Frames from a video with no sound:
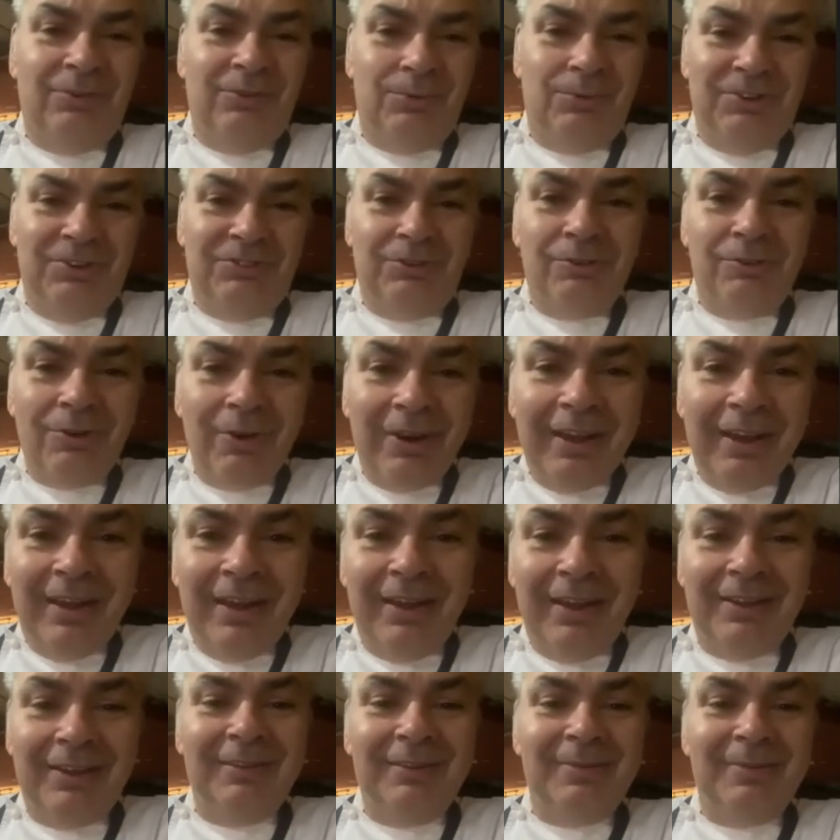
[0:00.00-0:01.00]
was
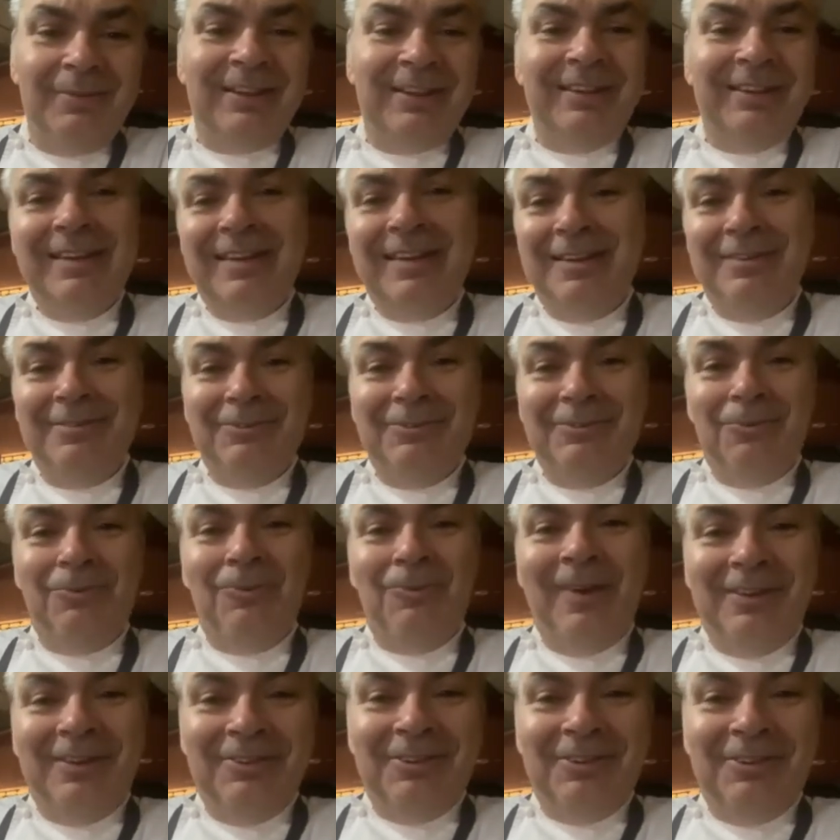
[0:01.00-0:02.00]
great. And like, hey,
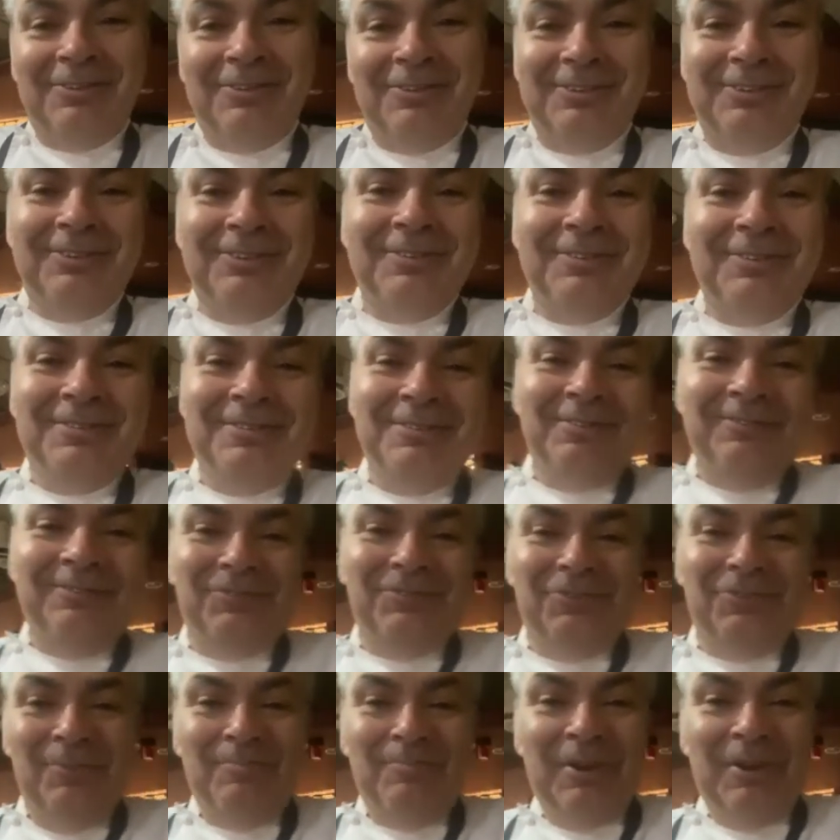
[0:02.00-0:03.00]
why not,
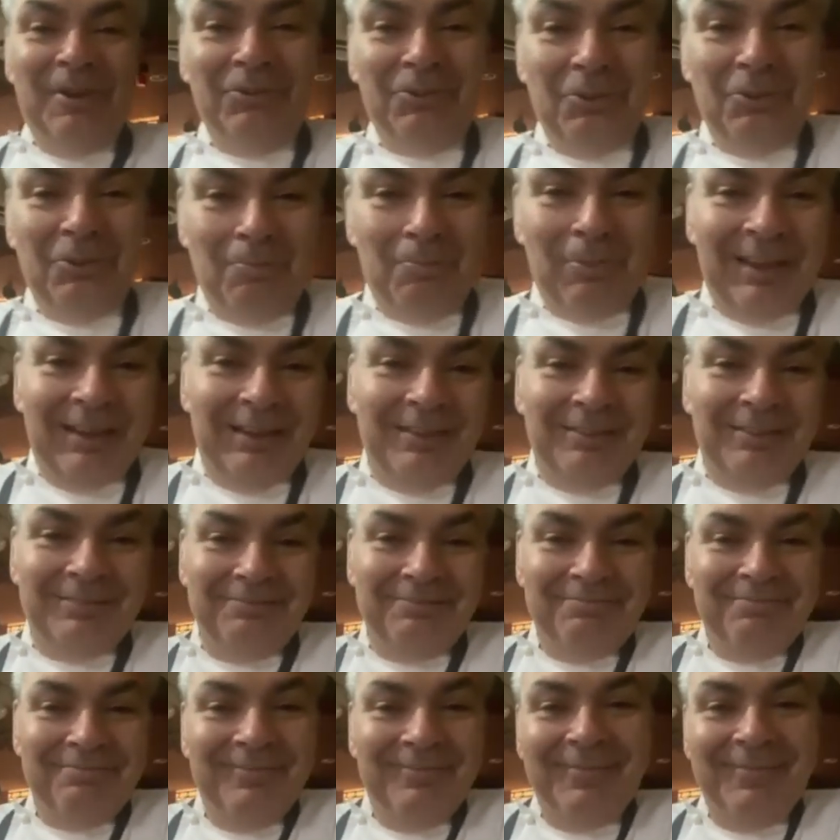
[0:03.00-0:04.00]
jumping on a
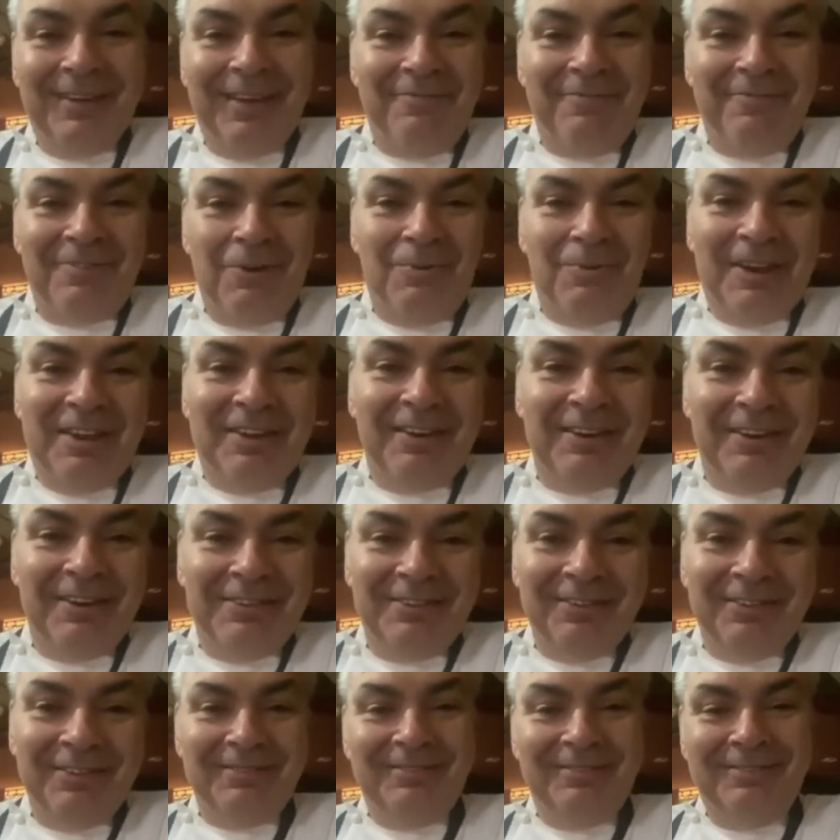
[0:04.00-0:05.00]
plane every
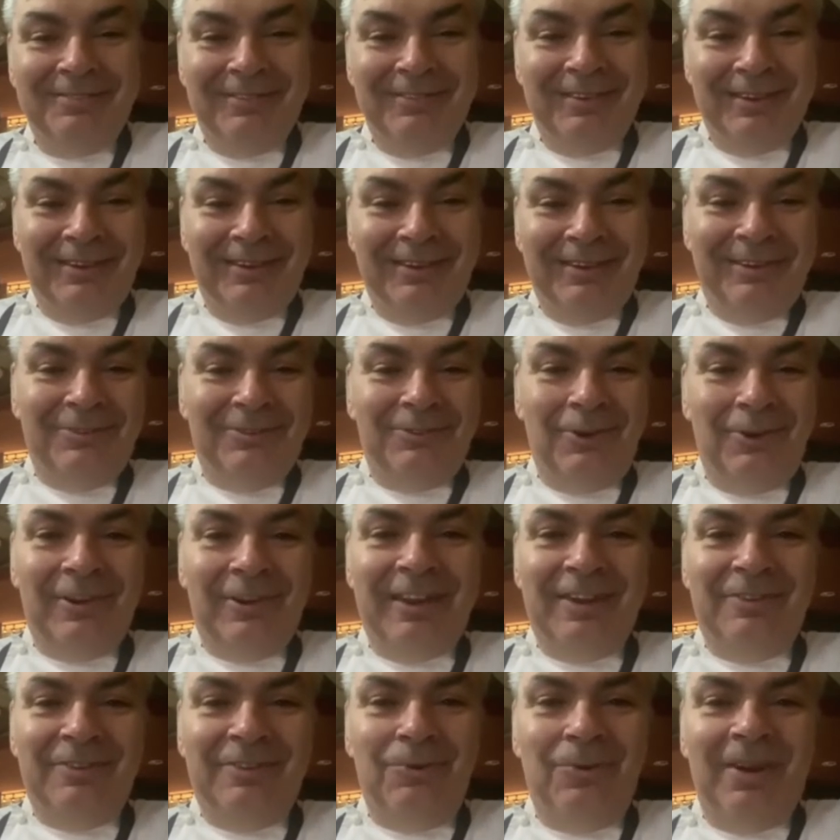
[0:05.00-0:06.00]
weekend and a little
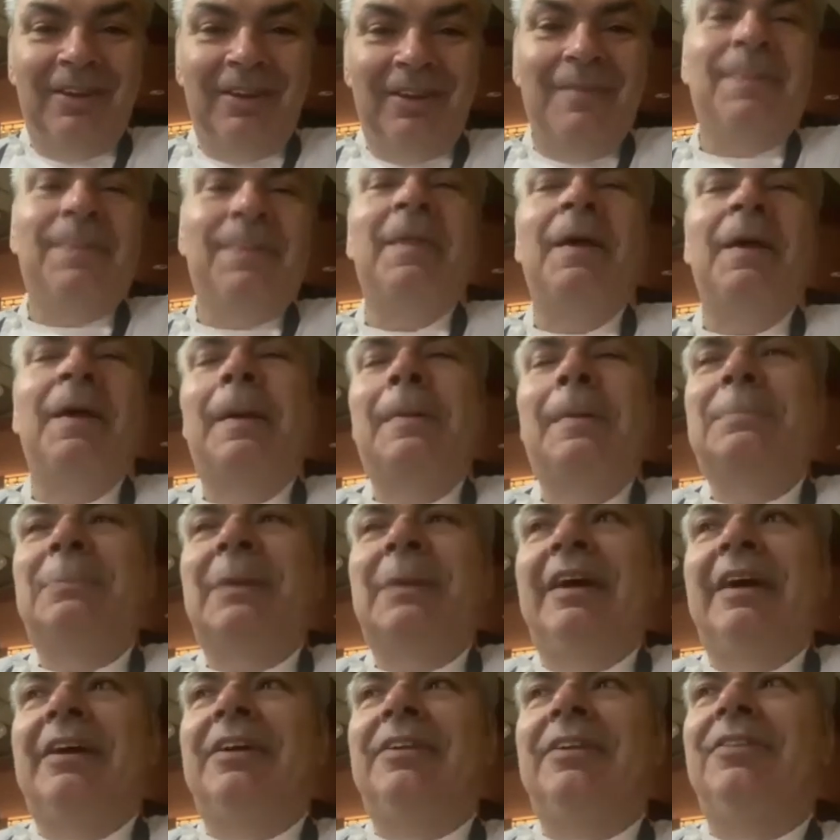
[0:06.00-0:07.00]
getaway.
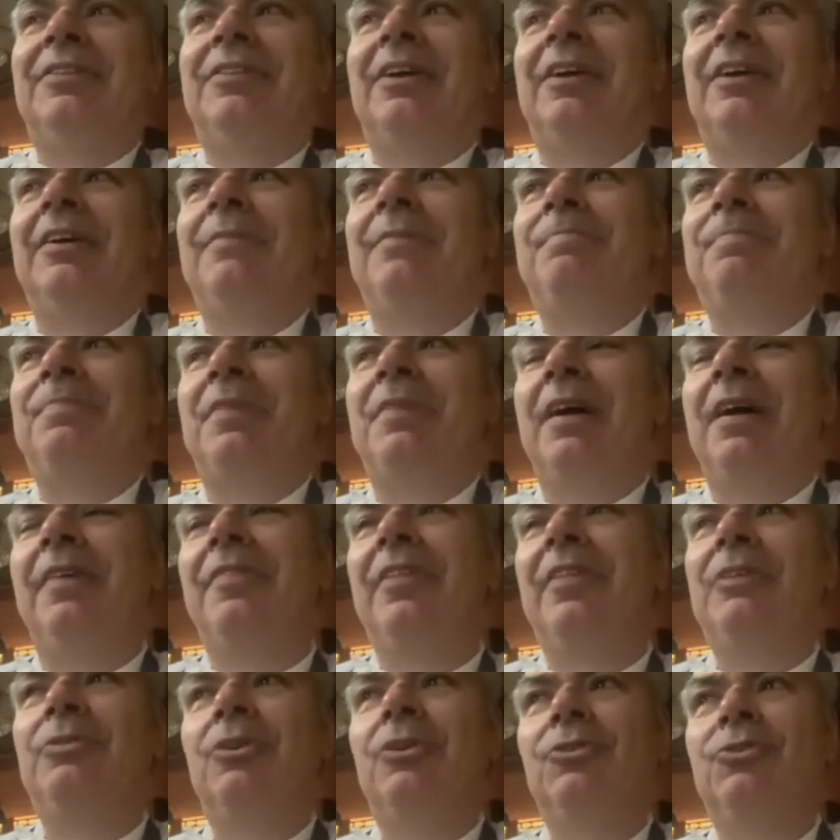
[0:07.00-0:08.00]
And
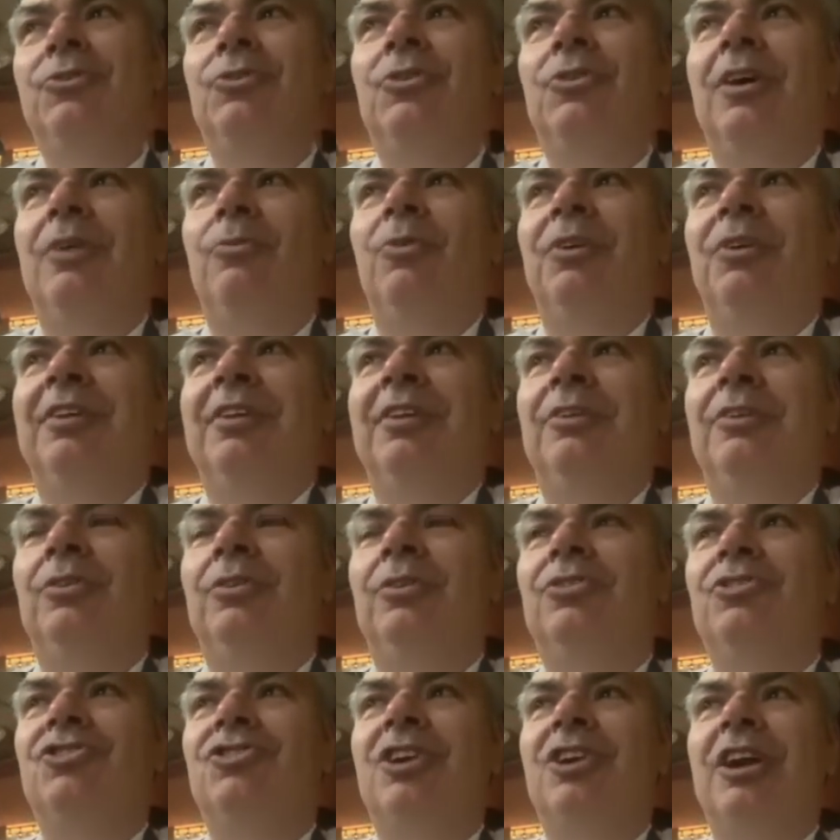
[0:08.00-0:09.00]
then also I wanted
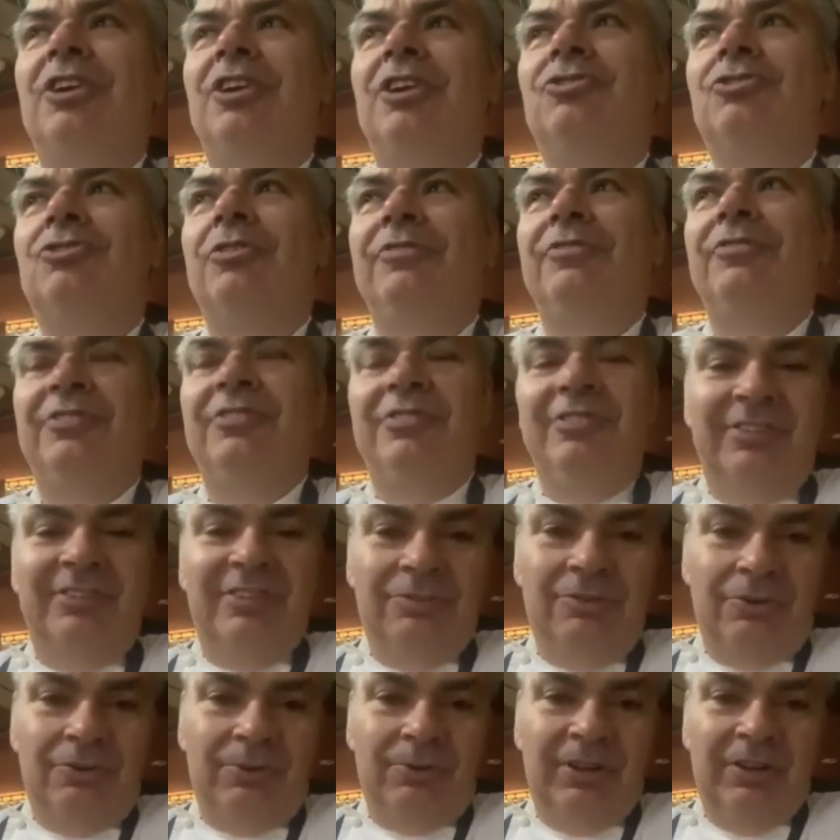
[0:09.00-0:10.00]
a change of
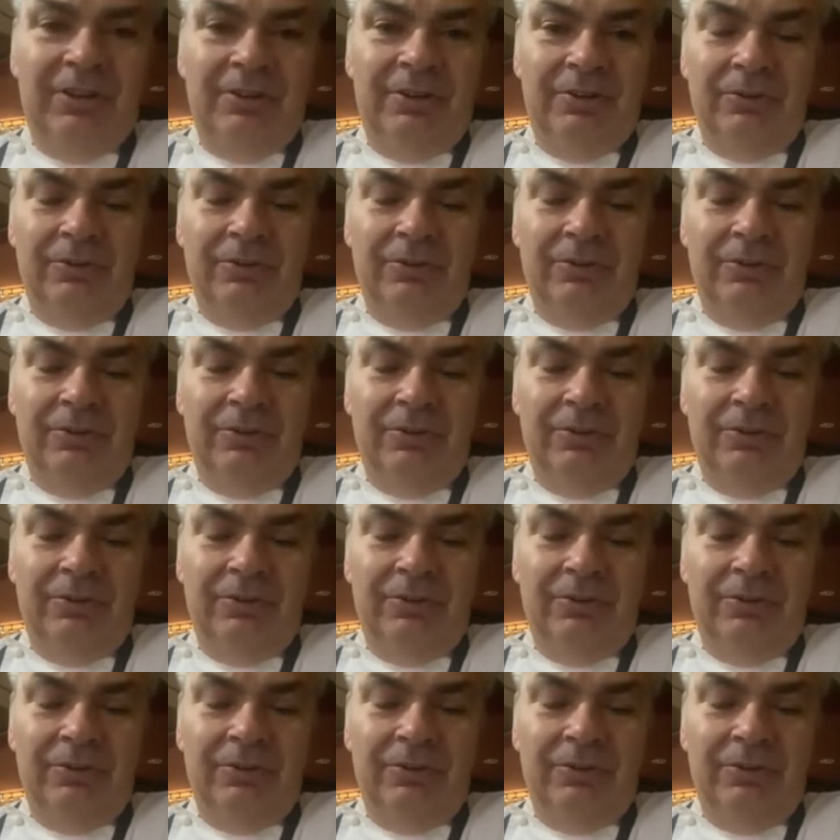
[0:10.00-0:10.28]
scenery.